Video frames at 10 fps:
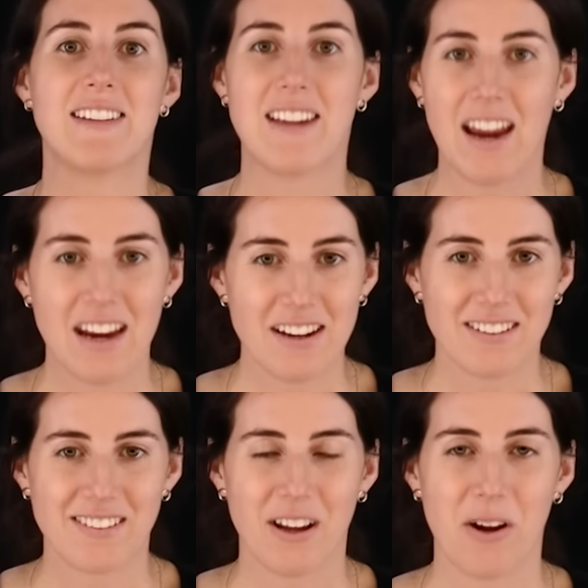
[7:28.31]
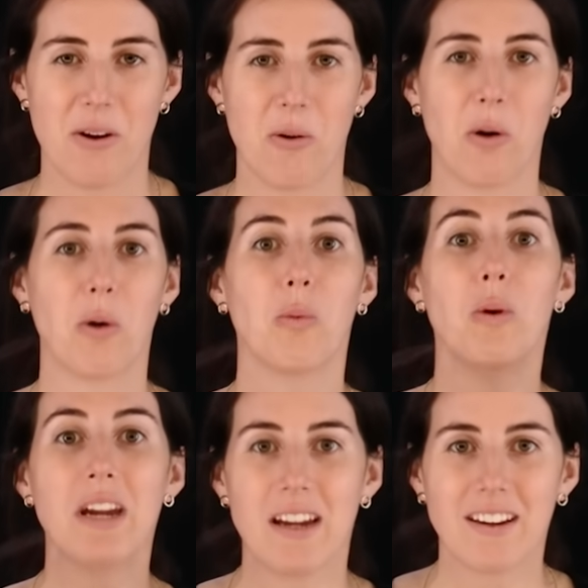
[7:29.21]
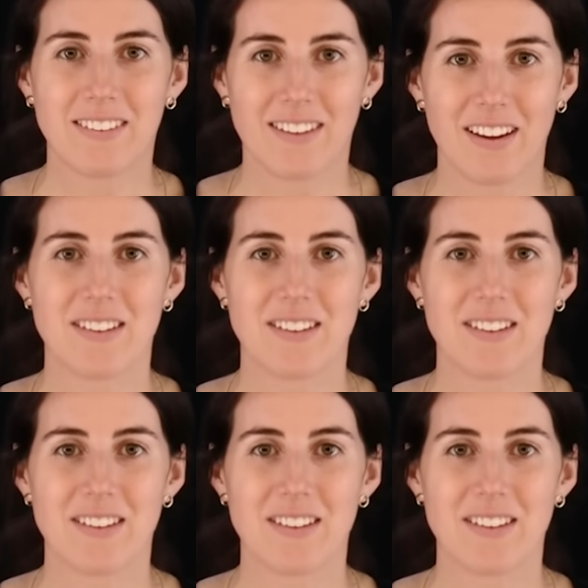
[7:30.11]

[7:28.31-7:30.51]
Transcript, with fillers: days or weeks